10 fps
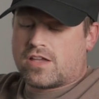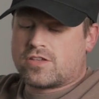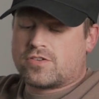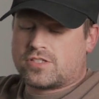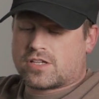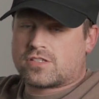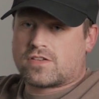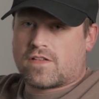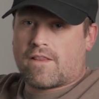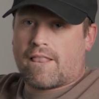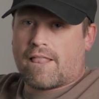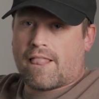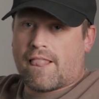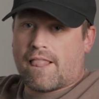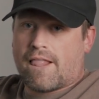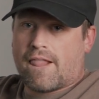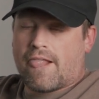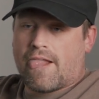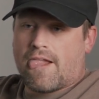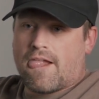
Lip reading: Because if they are dumb questions too, let me know.